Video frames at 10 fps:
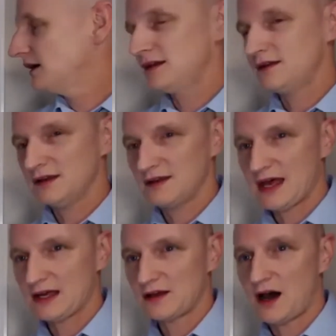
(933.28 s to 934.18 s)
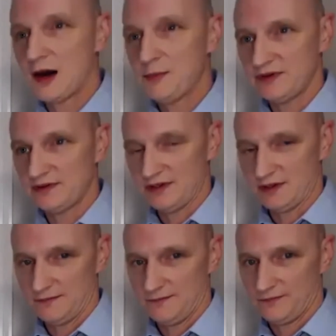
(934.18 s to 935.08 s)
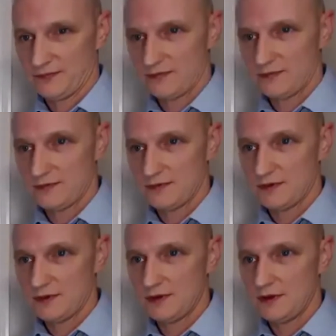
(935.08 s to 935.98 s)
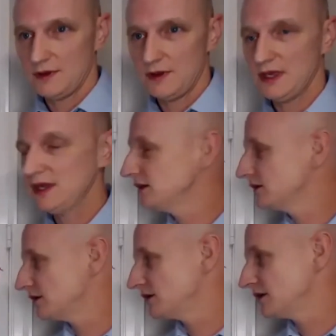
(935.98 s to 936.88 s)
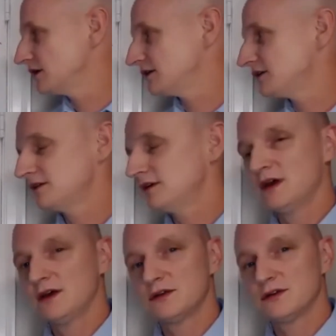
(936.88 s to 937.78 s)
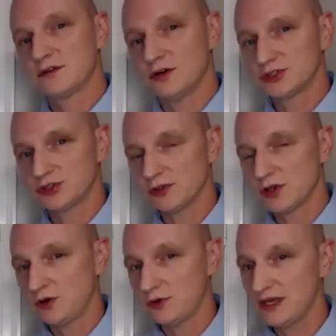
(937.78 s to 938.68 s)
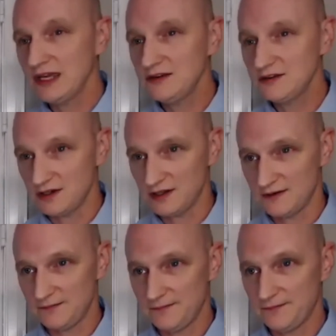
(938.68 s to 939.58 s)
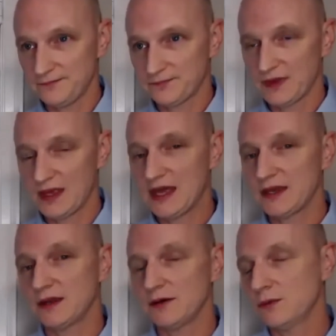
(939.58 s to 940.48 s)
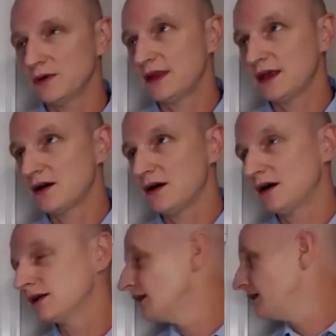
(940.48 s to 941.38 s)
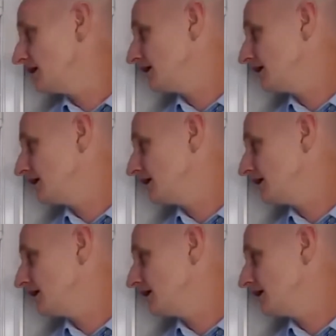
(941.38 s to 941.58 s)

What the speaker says: is the exact opposite. It encourages social cohesion and what they call